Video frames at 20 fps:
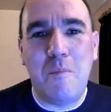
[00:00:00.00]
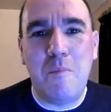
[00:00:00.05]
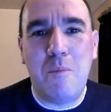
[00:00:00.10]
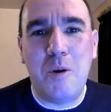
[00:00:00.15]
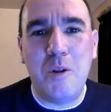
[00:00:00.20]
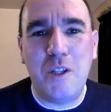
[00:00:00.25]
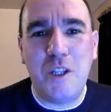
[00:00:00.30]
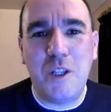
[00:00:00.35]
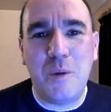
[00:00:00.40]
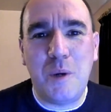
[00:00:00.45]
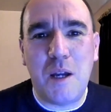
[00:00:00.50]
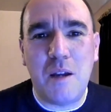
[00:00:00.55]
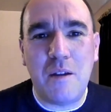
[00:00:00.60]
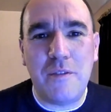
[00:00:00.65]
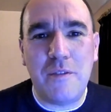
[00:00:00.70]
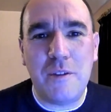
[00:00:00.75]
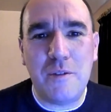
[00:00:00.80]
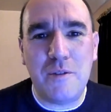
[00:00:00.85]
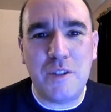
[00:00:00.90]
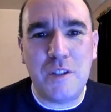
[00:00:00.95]
point you the way a
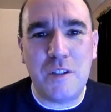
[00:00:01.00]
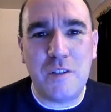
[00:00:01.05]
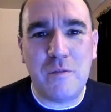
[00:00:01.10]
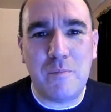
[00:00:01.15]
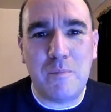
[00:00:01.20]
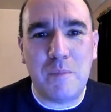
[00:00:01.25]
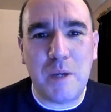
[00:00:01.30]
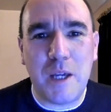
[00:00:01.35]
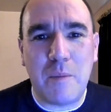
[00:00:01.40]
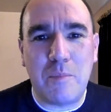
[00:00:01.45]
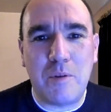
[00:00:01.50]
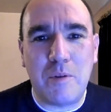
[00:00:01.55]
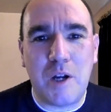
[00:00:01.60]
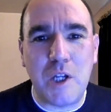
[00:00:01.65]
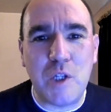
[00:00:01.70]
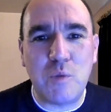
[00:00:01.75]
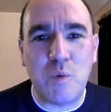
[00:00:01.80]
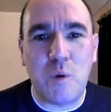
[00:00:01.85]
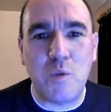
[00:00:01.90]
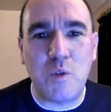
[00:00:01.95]
few sort of bigger
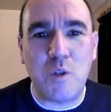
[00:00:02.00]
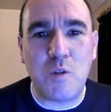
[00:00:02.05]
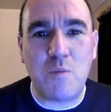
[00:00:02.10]
price ones,